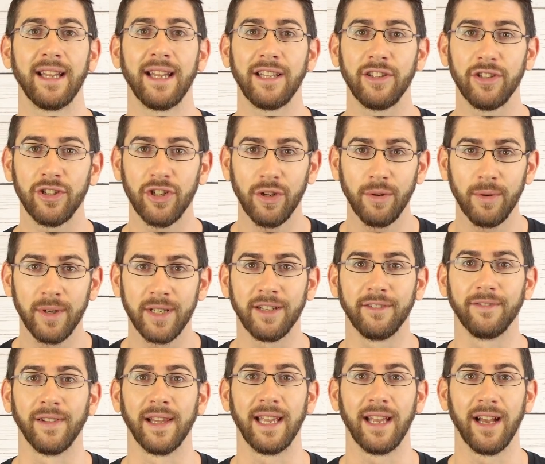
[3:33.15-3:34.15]

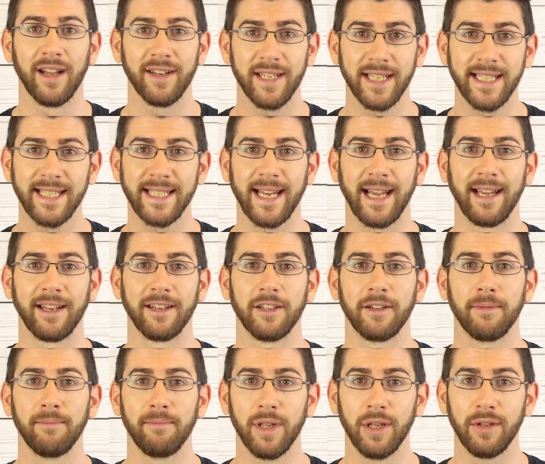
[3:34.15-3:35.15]
intuitively
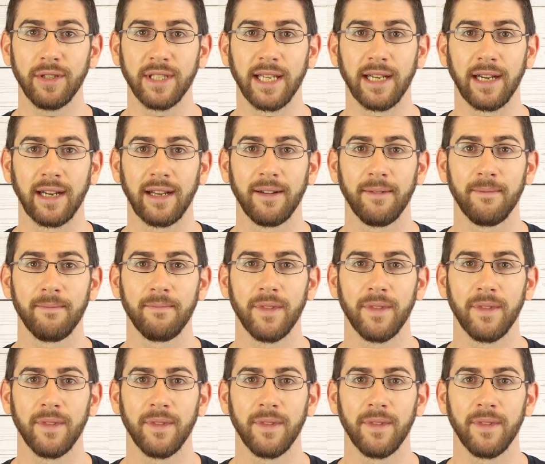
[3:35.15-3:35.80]
understand music.